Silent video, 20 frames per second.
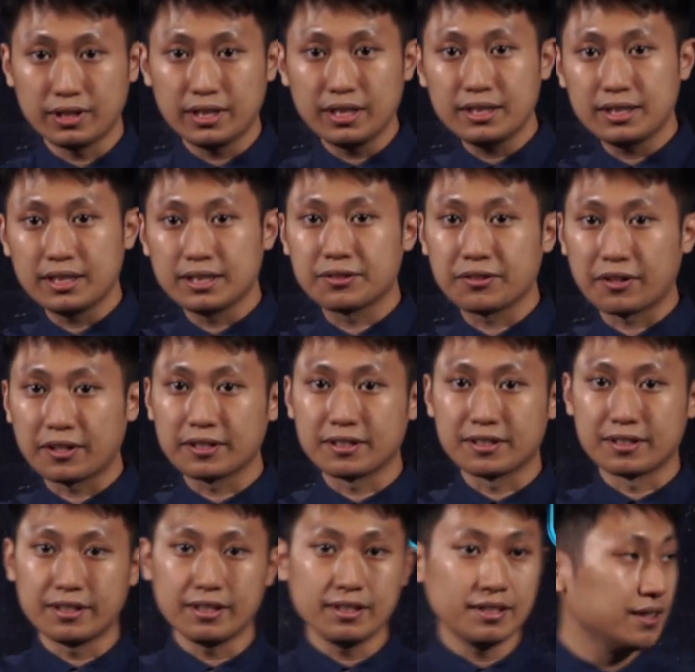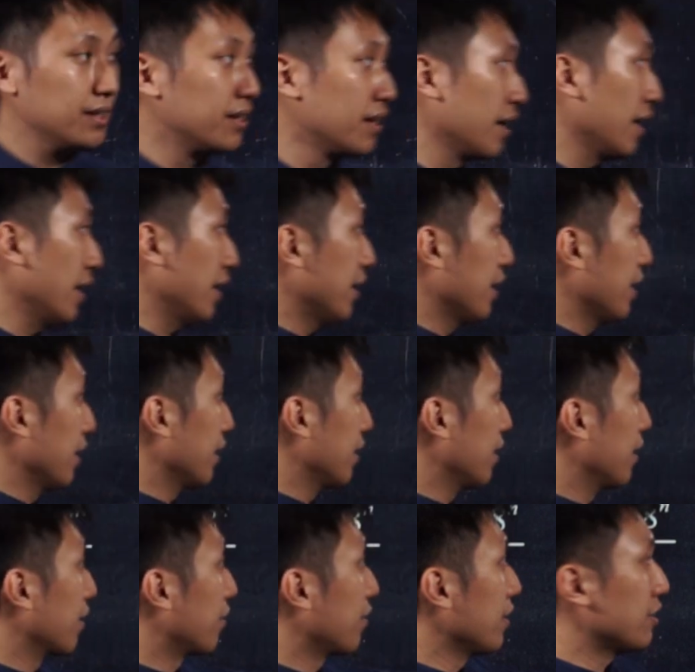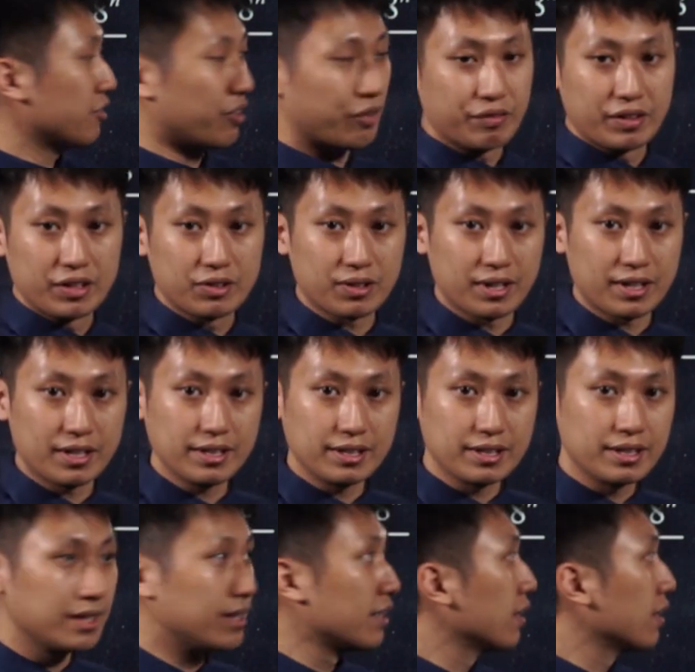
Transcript: this is your answer, and it agrees with this one, right?